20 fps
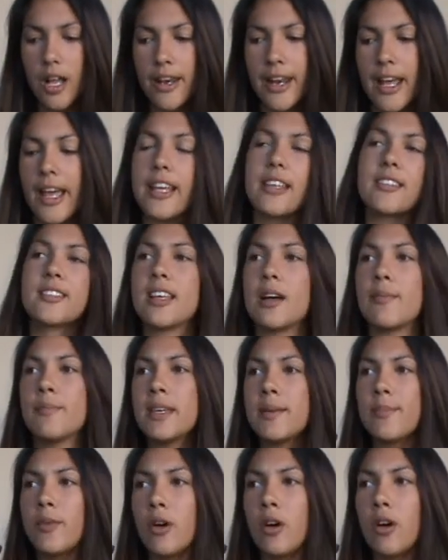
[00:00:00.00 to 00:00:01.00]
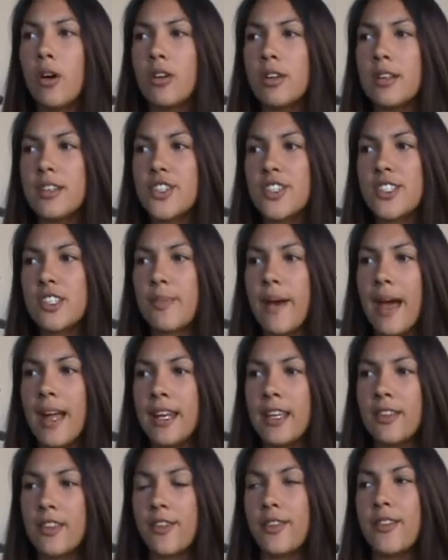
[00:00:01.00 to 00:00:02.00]
and like some people just
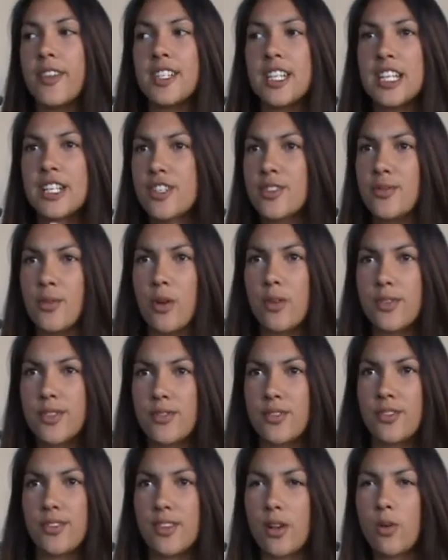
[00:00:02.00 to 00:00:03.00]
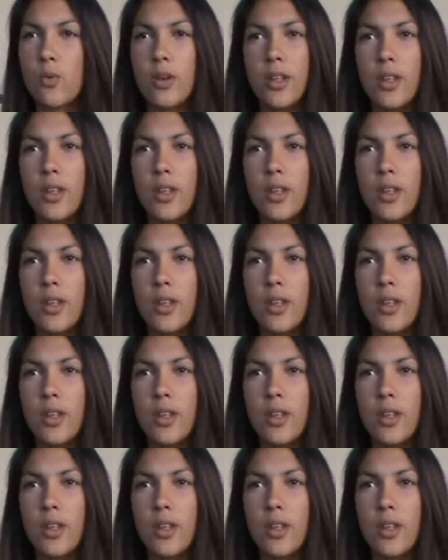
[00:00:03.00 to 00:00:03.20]
depending the, the, teachers were also just so